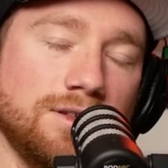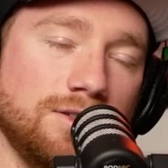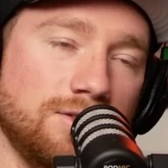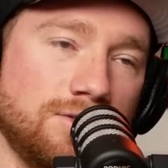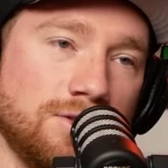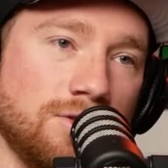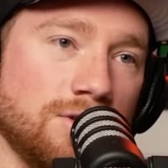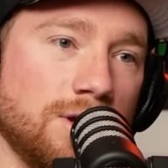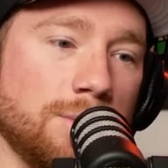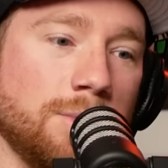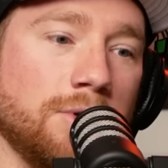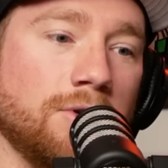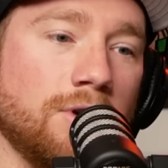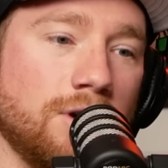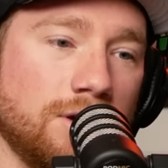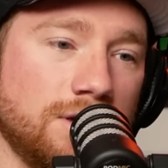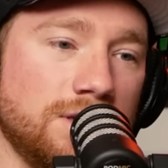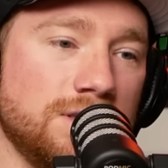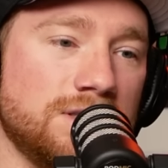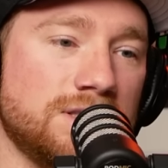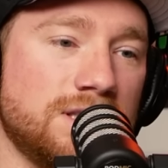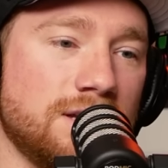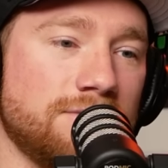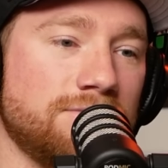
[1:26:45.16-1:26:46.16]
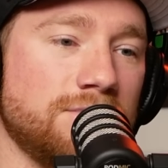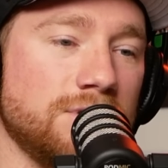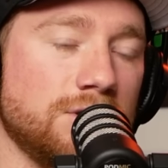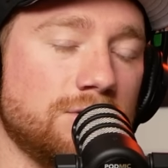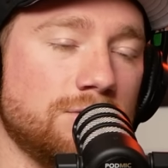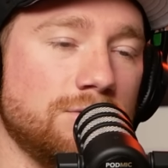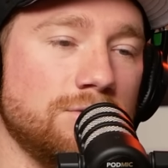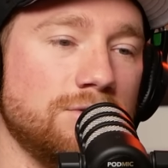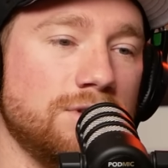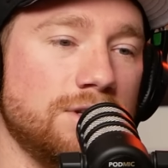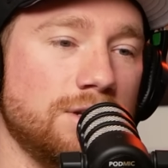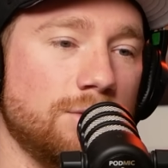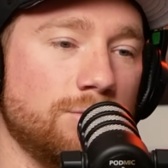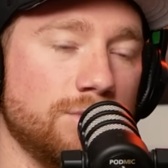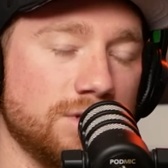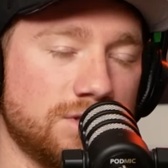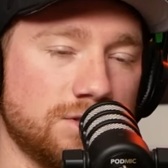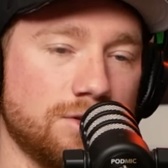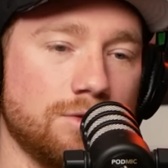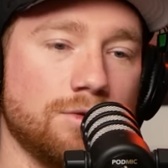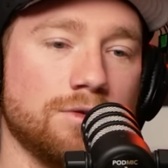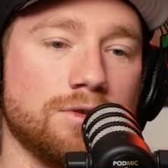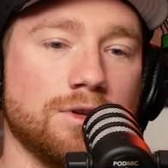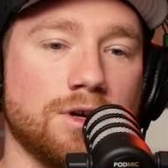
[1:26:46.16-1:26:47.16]
don't get me wrong, he's definitely clued in on what's
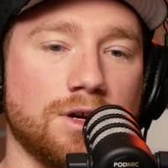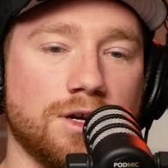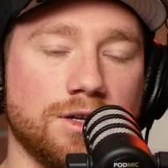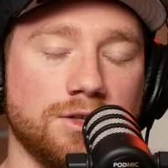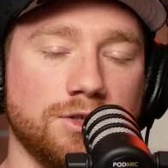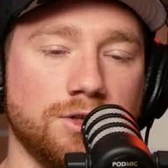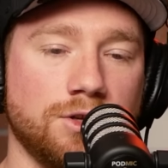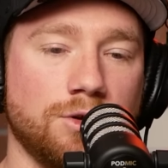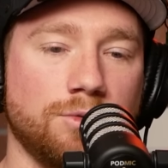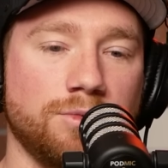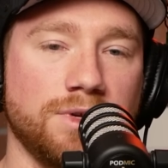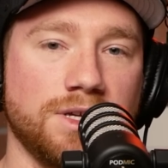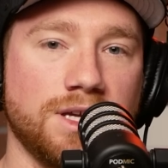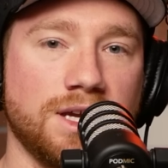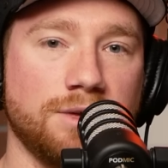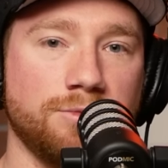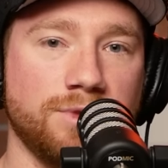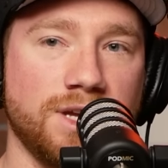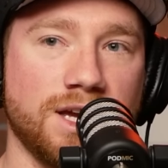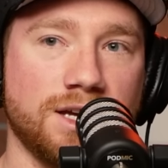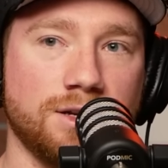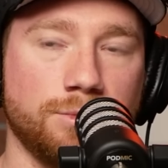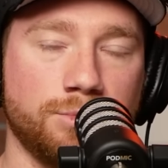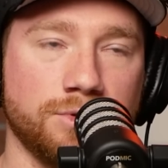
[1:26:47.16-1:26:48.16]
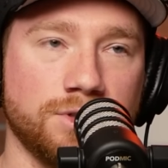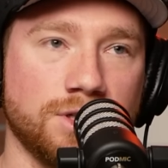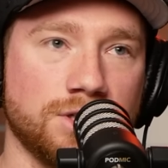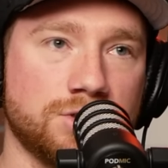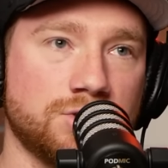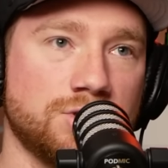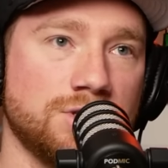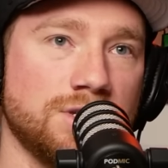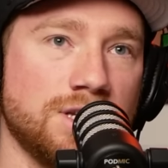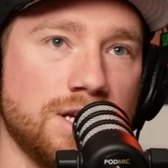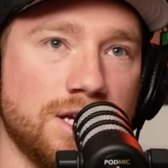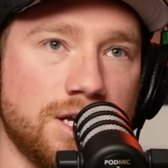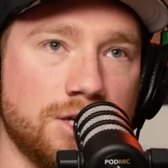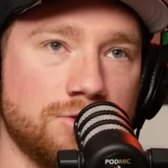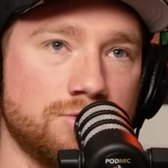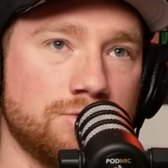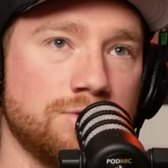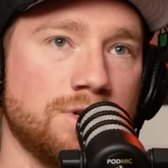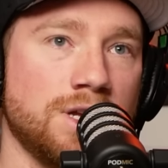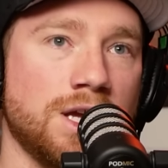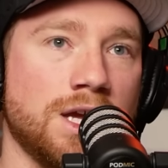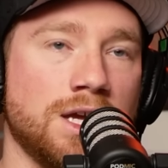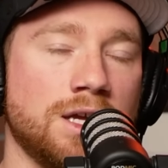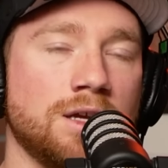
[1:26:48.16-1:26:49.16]
going on. You know, we had a production day
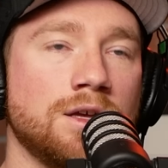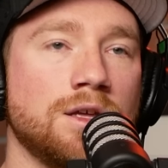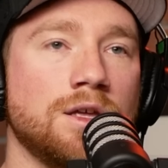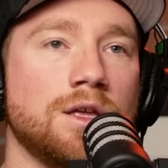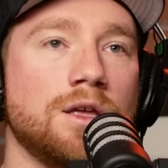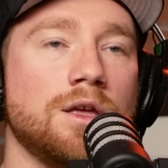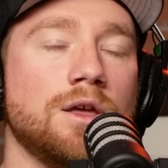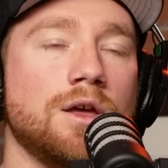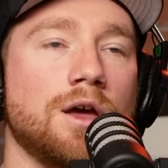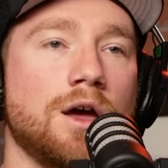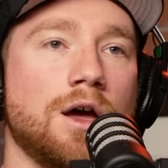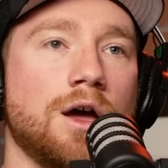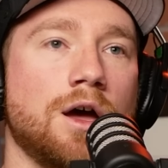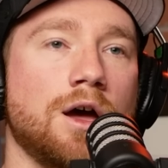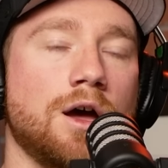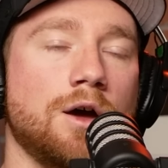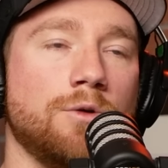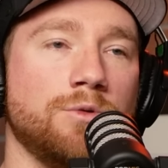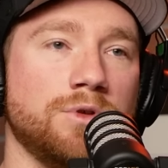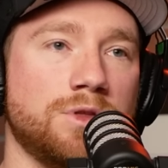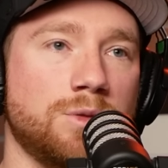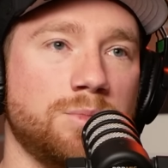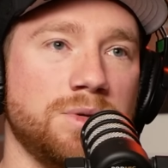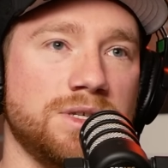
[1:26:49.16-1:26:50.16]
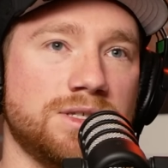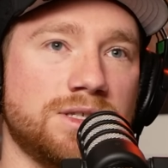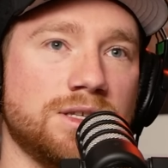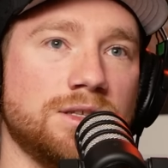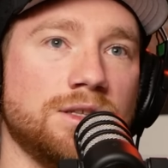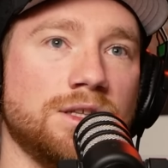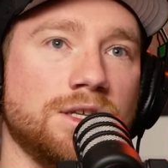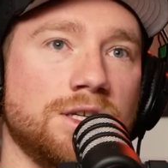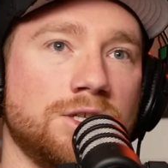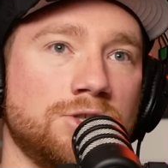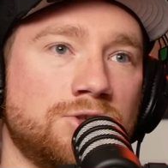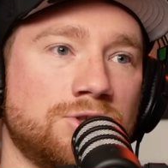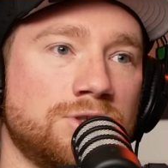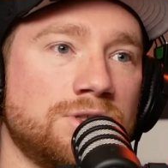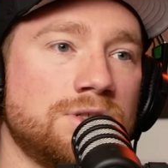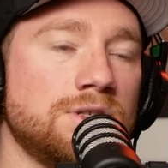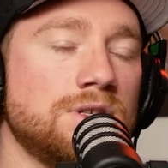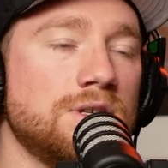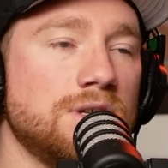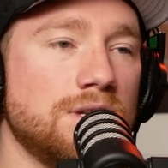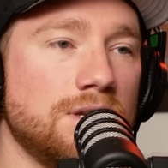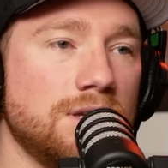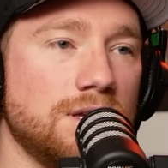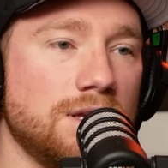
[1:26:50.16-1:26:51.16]
yesterday with Beast Unleashed,
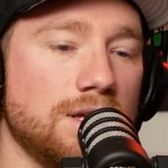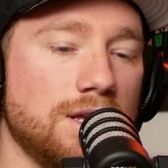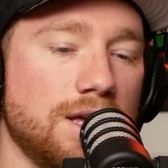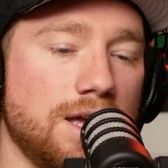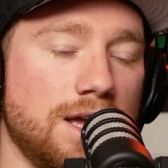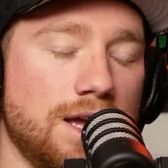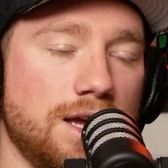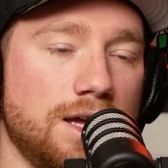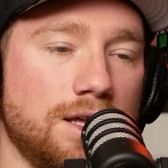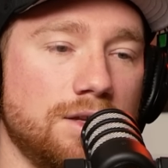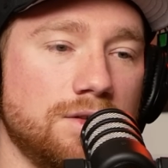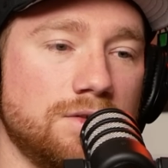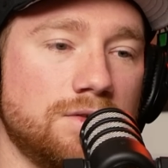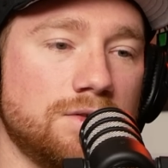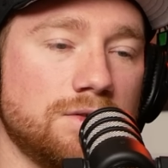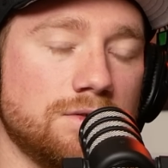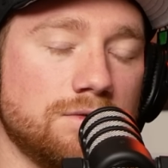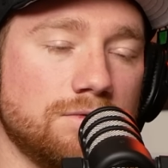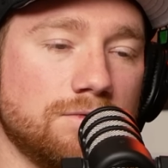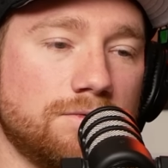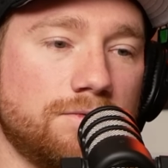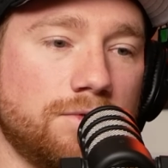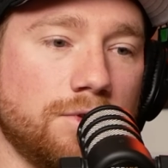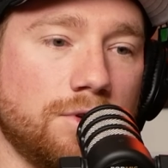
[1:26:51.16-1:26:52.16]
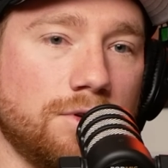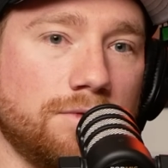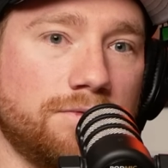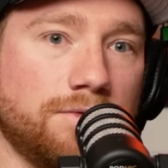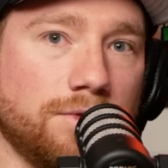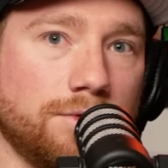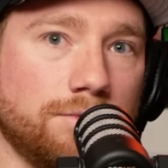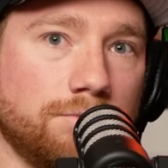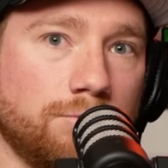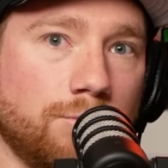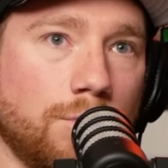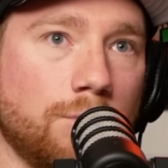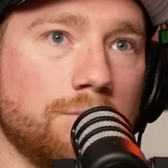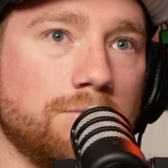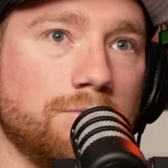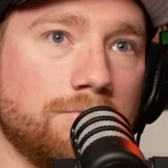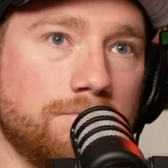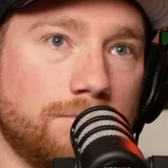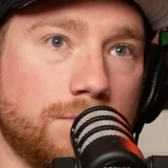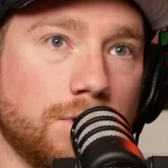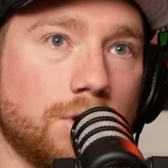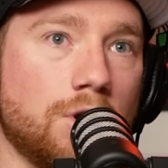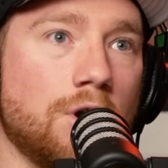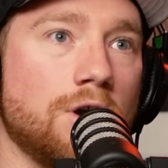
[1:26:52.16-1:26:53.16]
and for what
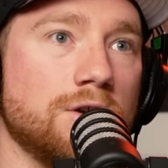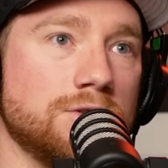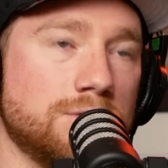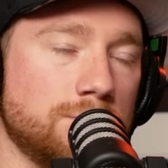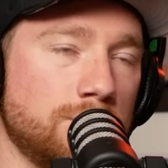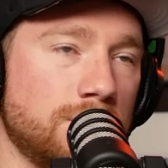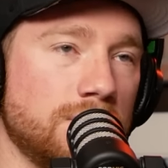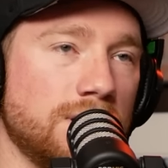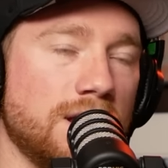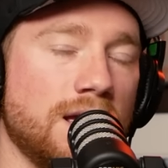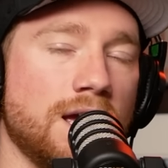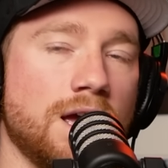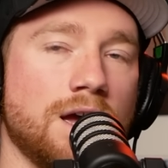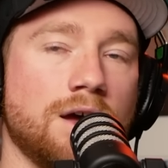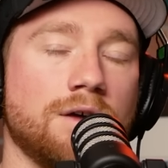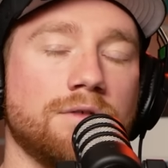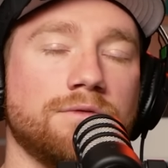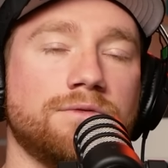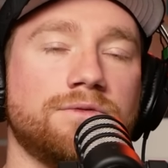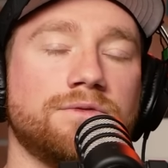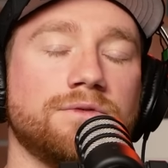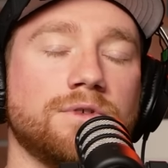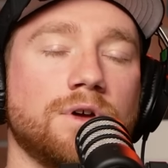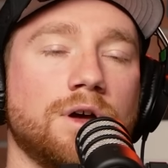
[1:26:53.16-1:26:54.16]
the cars that we're going to have